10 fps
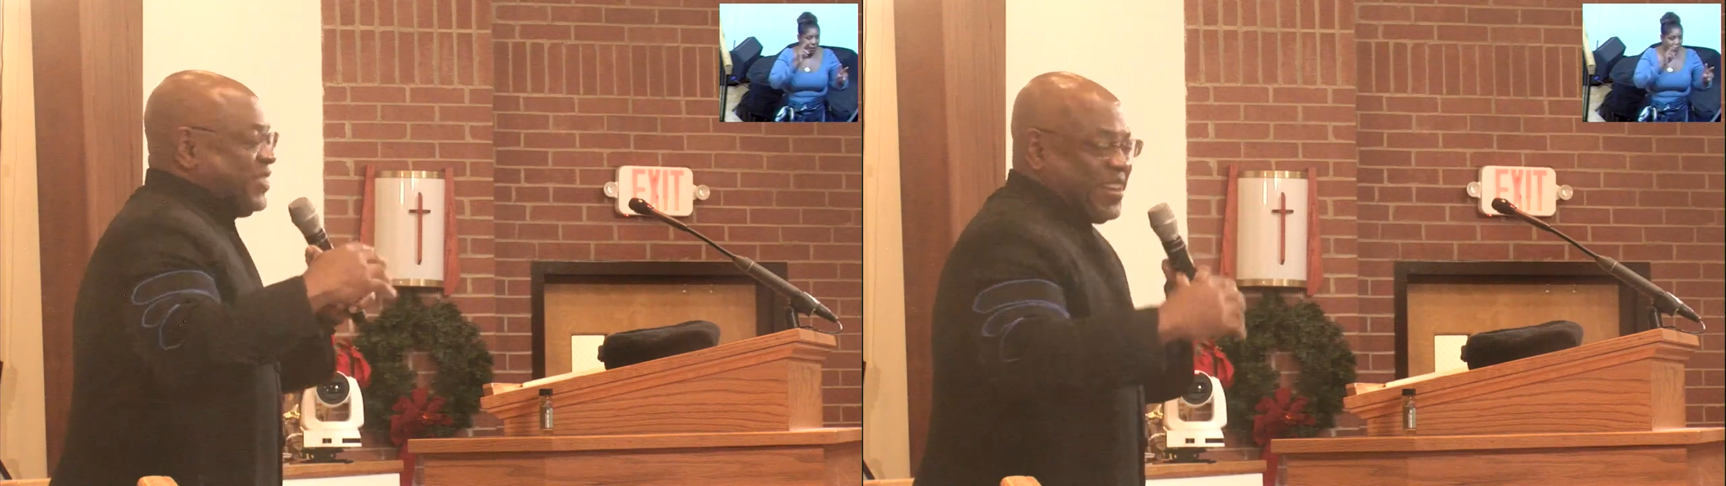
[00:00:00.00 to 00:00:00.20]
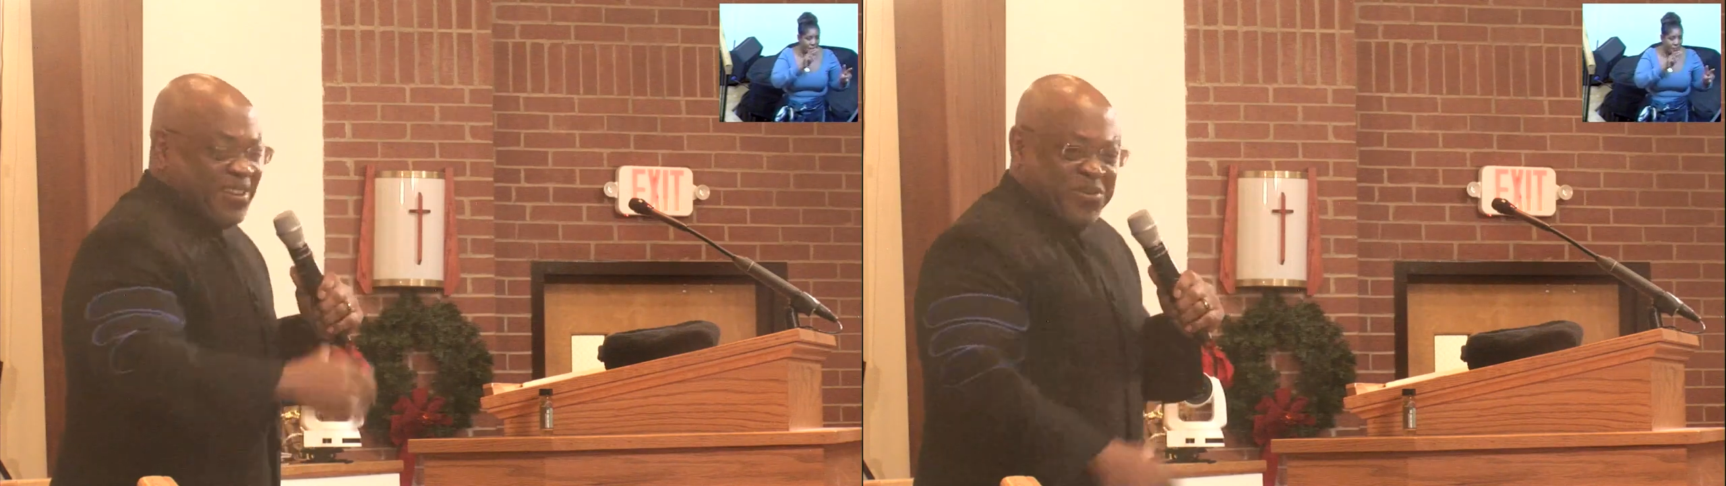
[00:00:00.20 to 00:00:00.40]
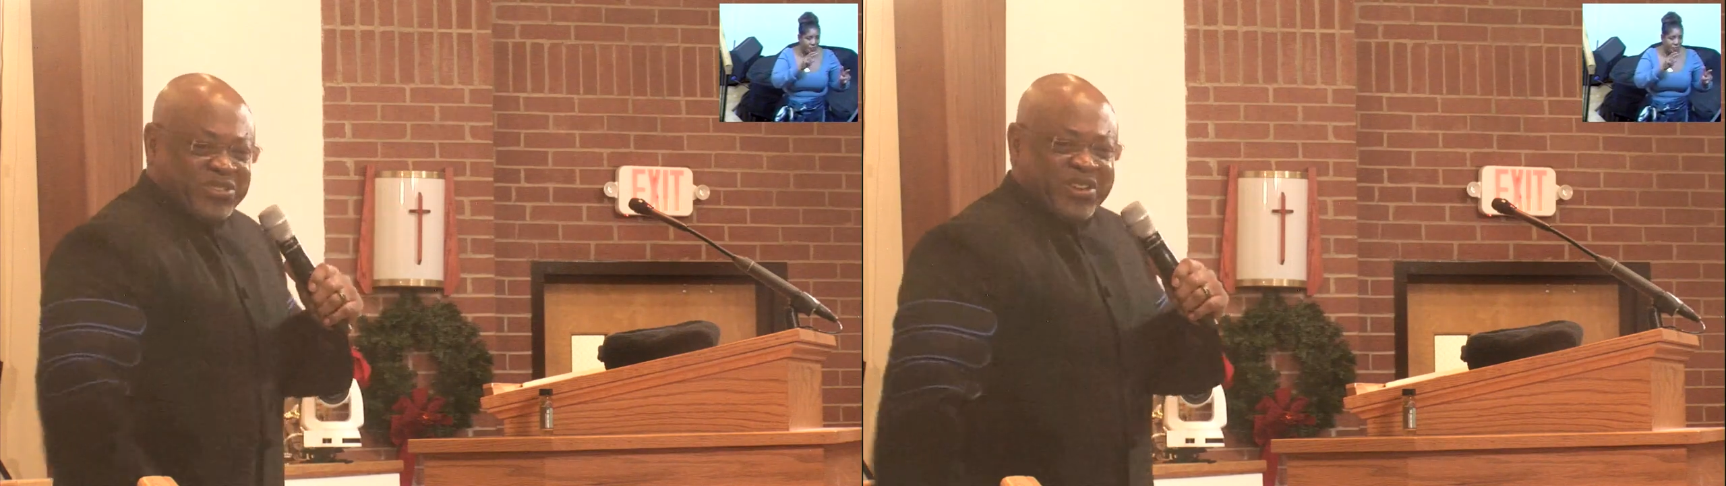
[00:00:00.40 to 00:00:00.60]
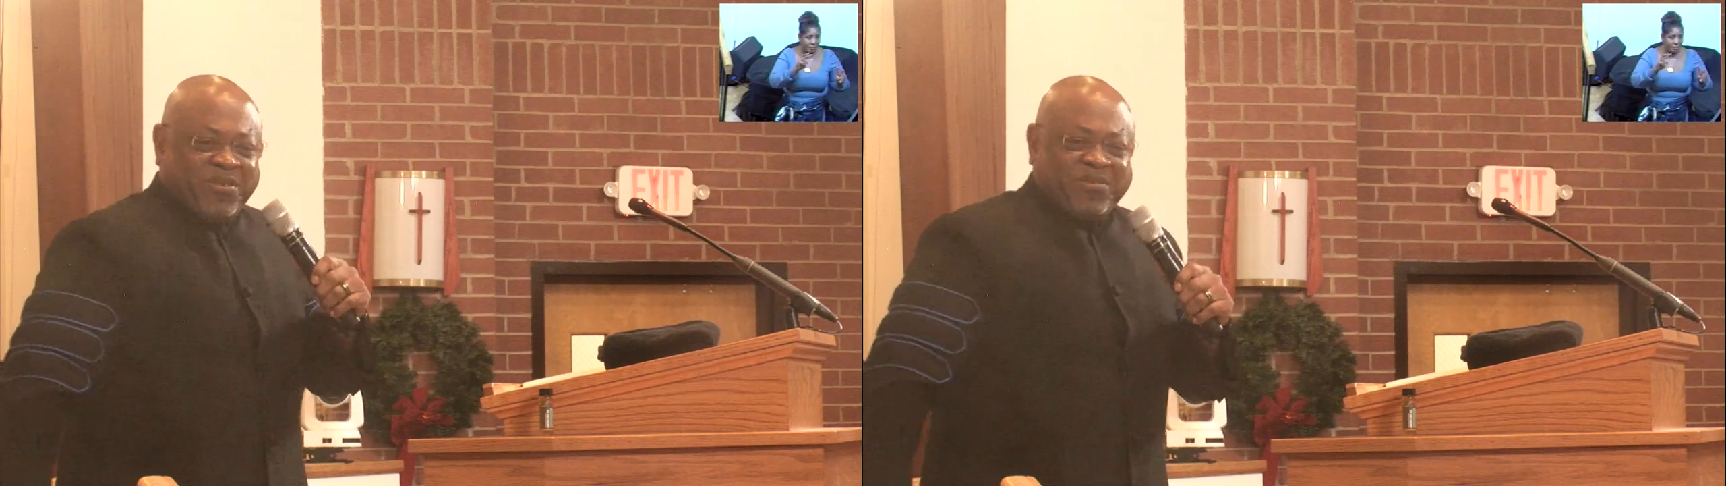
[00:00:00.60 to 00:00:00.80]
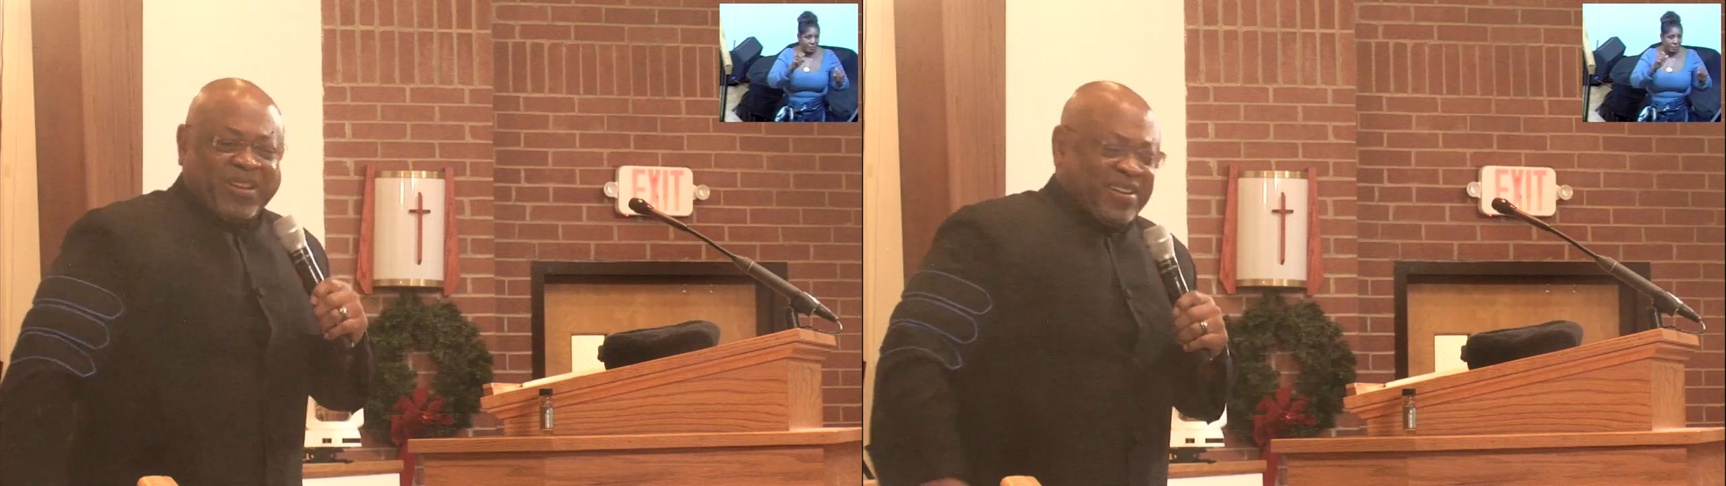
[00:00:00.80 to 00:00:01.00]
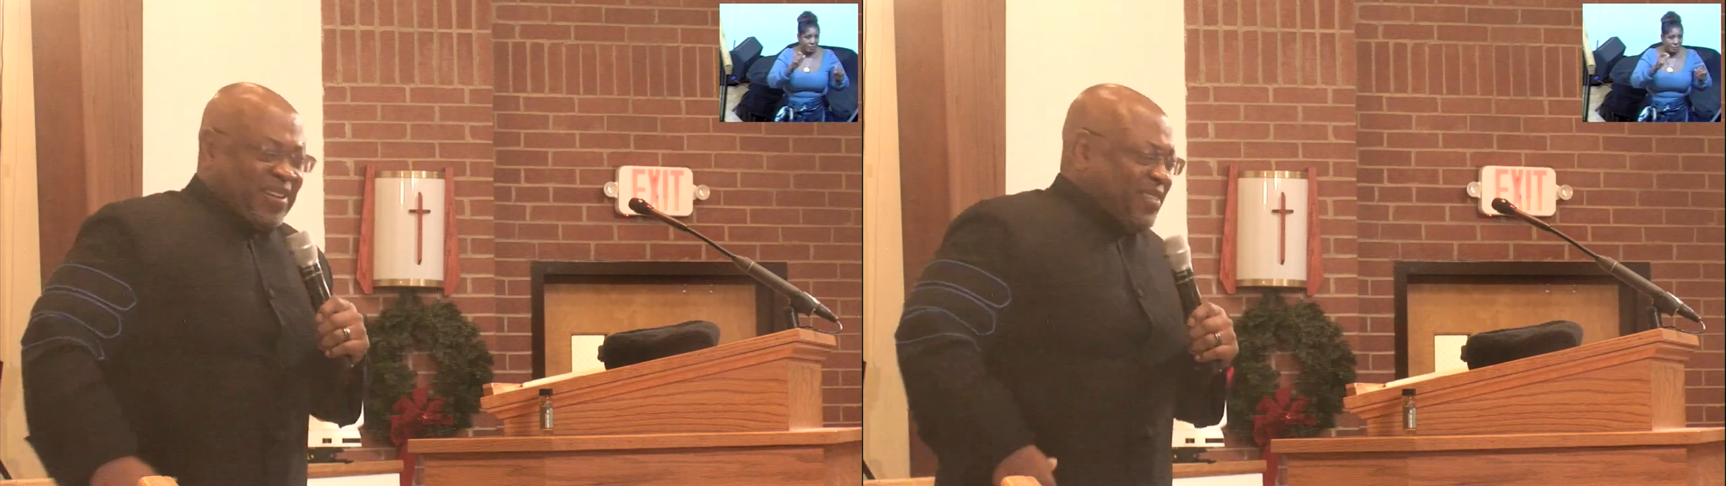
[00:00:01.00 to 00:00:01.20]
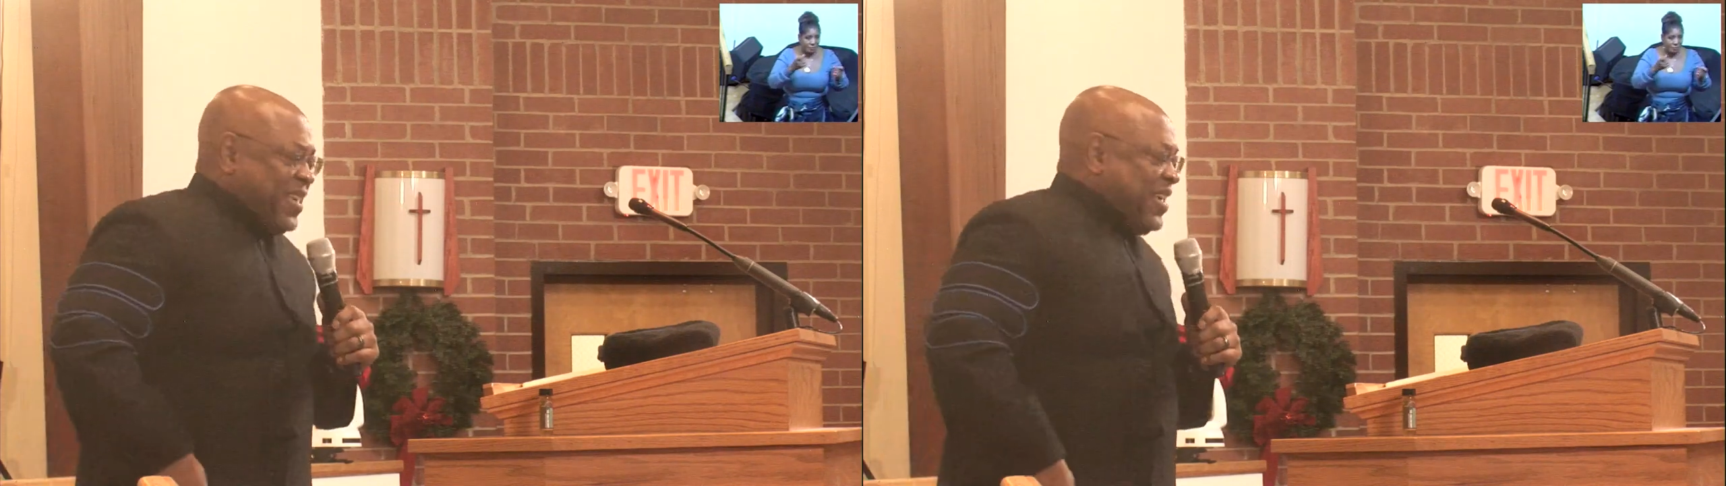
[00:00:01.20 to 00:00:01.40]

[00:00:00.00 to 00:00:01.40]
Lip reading: was that old song with